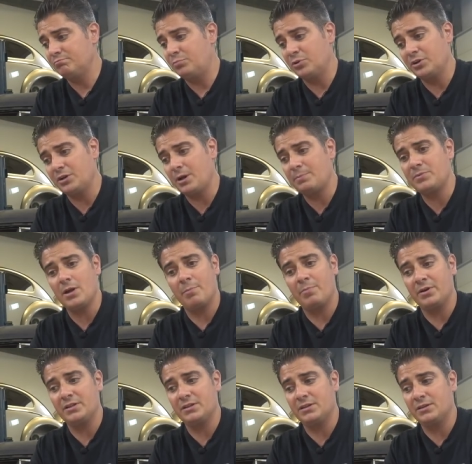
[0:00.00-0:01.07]
put it up there.
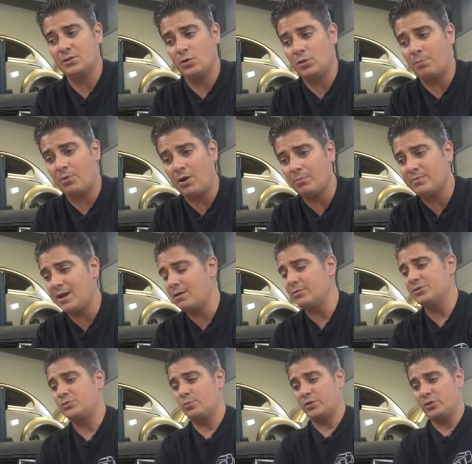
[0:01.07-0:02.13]
But, you know, the problem now
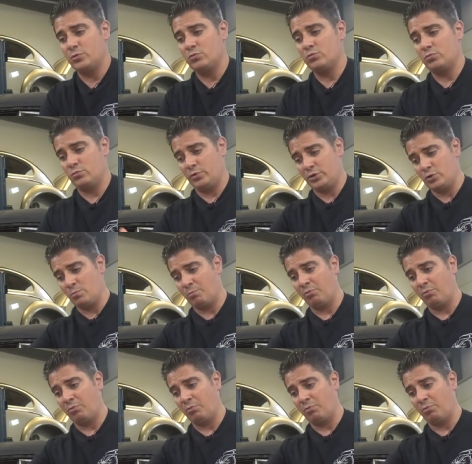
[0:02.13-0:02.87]
is when you